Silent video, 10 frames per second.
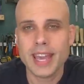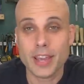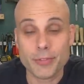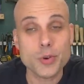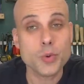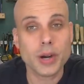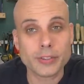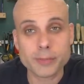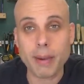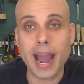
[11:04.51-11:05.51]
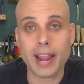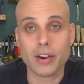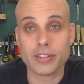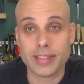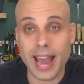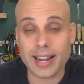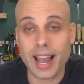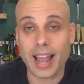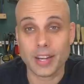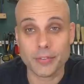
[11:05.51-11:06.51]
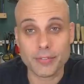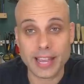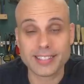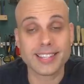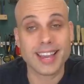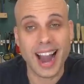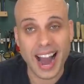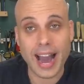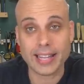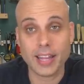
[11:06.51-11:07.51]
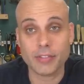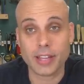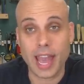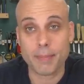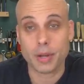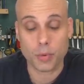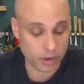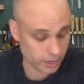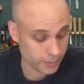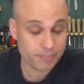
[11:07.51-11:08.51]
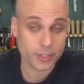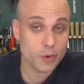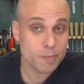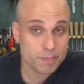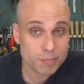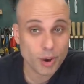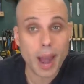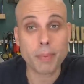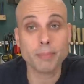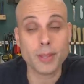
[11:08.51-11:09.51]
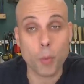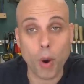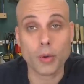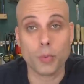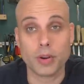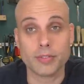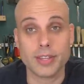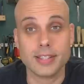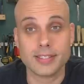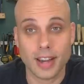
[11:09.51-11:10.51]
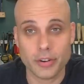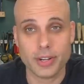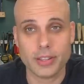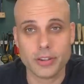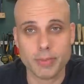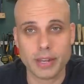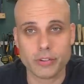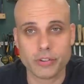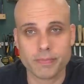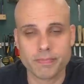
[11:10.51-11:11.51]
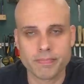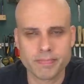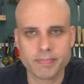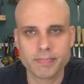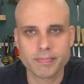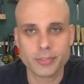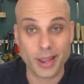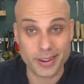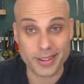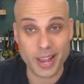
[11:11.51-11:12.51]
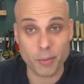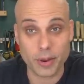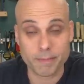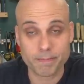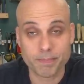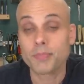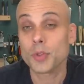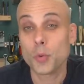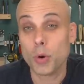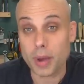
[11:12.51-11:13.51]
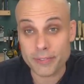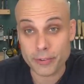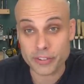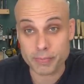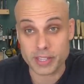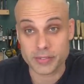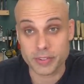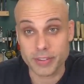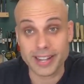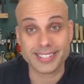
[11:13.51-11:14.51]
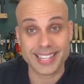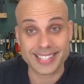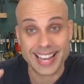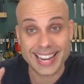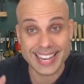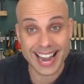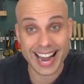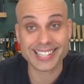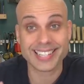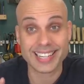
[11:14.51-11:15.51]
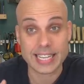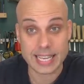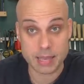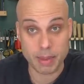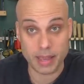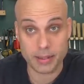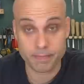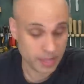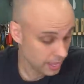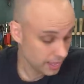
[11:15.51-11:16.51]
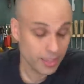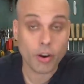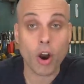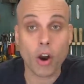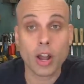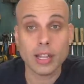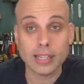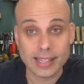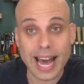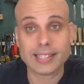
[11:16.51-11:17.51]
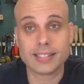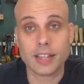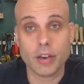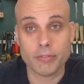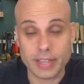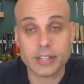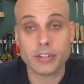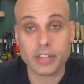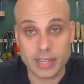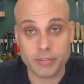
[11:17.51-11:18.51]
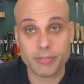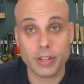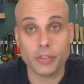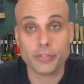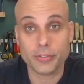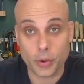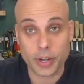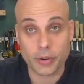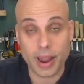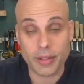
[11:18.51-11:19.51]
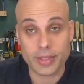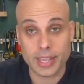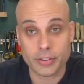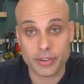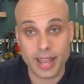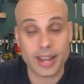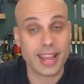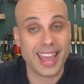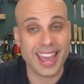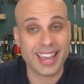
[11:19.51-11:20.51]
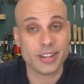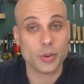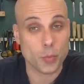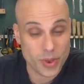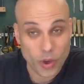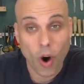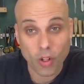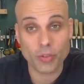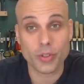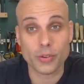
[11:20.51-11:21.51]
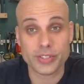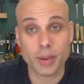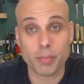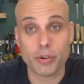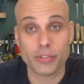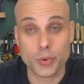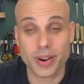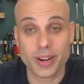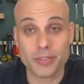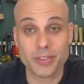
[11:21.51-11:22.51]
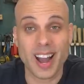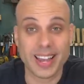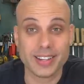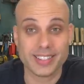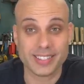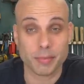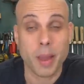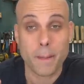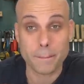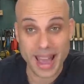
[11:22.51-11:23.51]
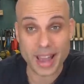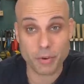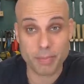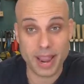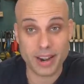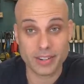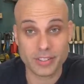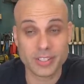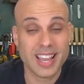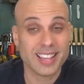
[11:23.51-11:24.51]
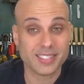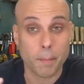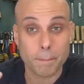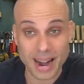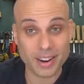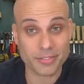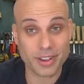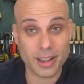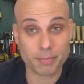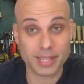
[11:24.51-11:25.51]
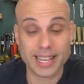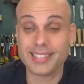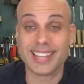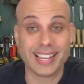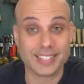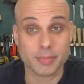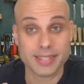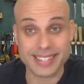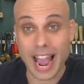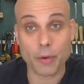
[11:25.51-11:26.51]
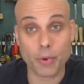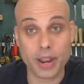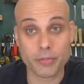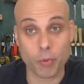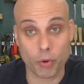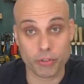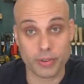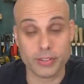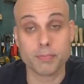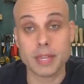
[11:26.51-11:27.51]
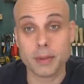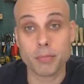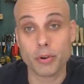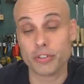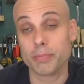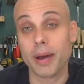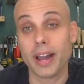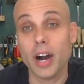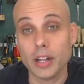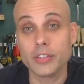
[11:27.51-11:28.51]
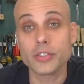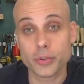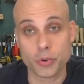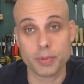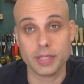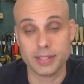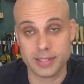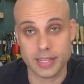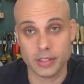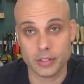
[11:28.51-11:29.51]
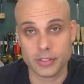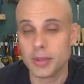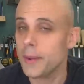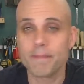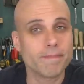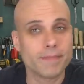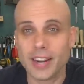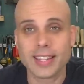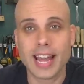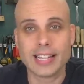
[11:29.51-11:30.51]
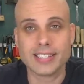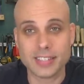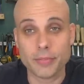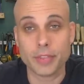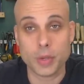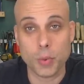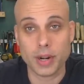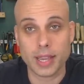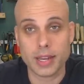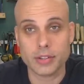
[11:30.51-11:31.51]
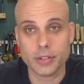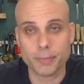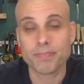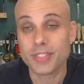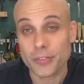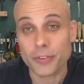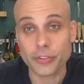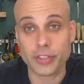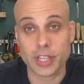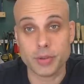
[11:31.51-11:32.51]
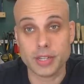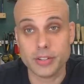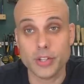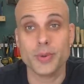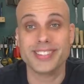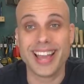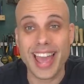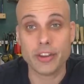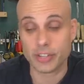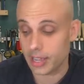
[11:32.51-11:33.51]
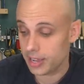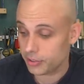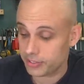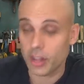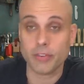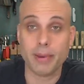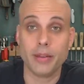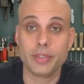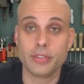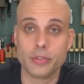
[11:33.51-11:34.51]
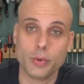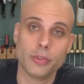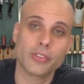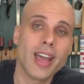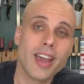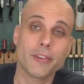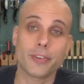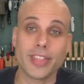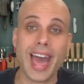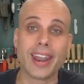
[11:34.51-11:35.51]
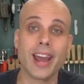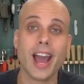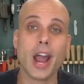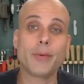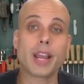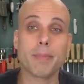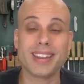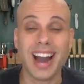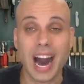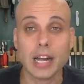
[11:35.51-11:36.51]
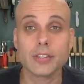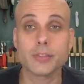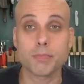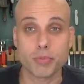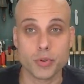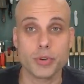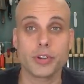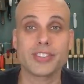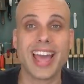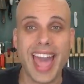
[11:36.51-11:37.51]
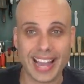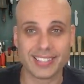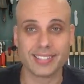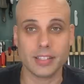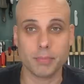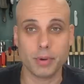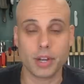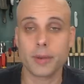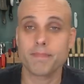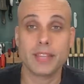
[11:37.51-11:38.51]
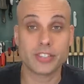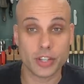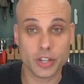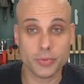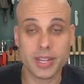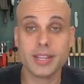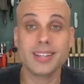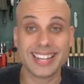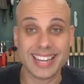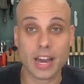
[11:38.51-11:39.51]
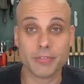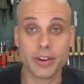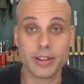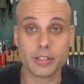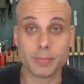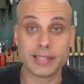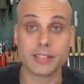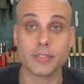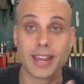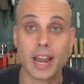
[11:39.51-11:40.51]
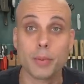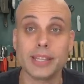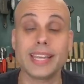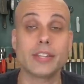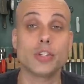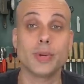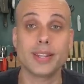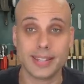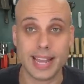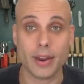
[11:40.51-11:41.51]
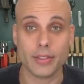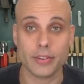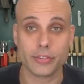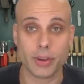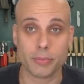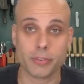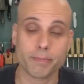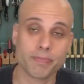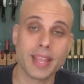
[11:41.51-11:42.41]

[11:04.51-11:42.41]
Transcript: If you aspire to that kind of fancy, high-level cabinet work, you probably want one of these underneath your bench. So how do you get one? Well, my first piece of advice is not eBay. There are lots of vintage infills floating around the internet, and with all of those numbers, you are going to find some bad repairs, some modified planes, and some downright forgeries being pushed by unscrupulous dealers. None of that is stuff that you want to get into. The first thing you need to do is educate yourself about these tools. For that, I recommend Hans Brunner's excellent book. It's a good read, not very expensive, and I will link to it down in the description.